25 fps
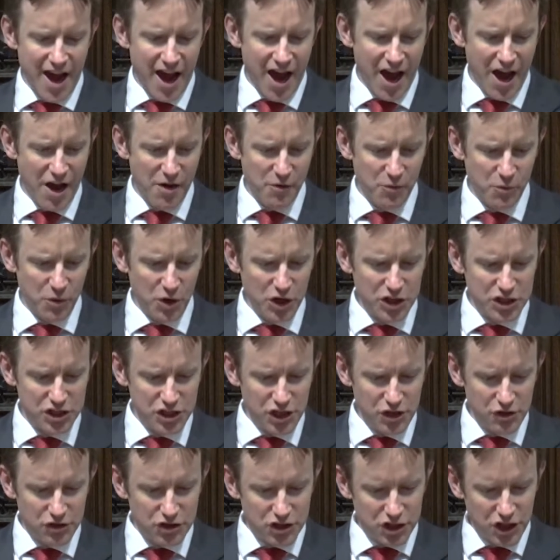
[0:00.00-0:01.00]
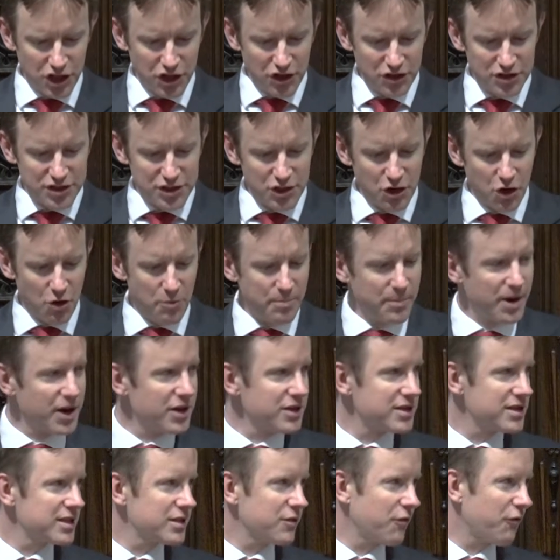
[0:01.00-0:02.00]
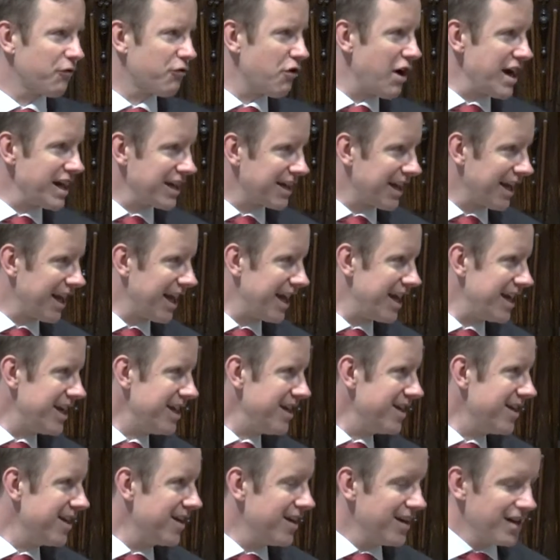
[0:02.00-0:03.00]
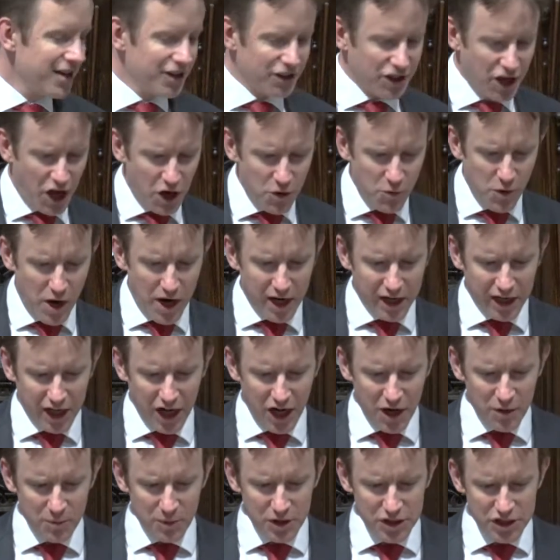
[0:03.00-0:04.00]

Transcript: Uh, would you choose your most friendly co worker?